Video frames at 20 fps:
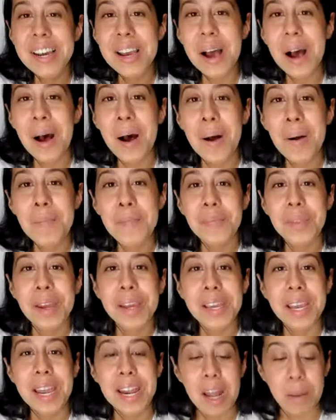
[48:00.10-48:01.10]

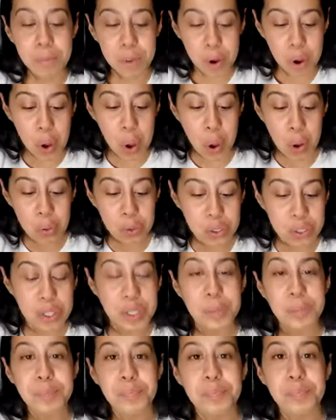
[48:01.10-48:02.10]
Again, I'm your
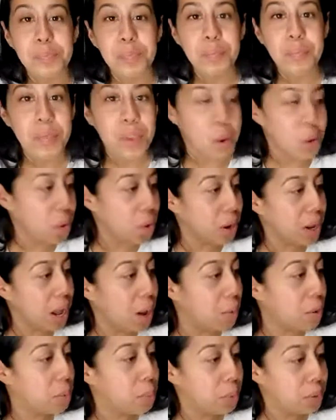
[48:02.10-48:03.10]
host. Wait,
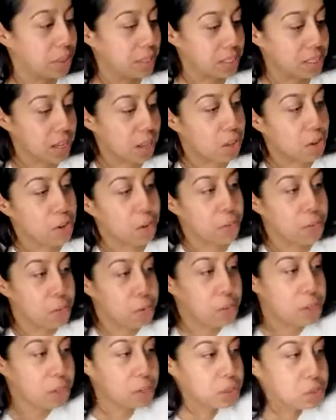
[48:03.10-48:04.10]
I want to put this other
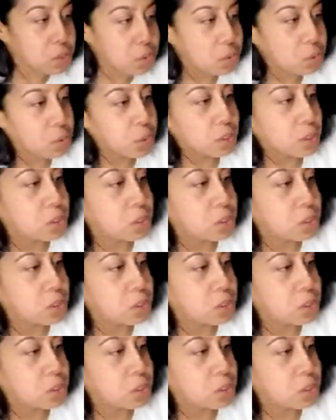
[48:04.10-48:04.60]
food here too.